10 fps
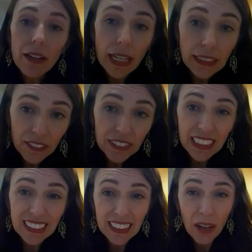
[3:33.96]
as I've
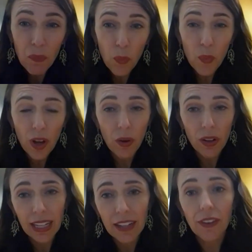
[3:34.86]
said, some uh,
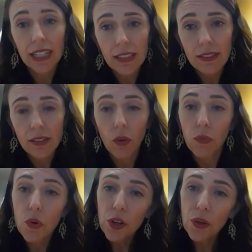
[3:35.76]
areas of
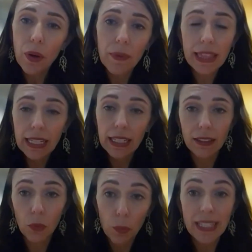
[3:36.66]
work where we think it
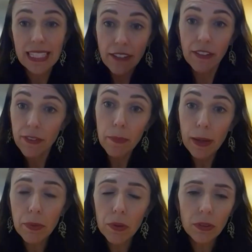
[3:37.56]
will be safer for
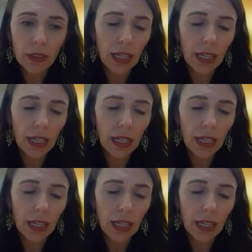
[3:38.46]
people.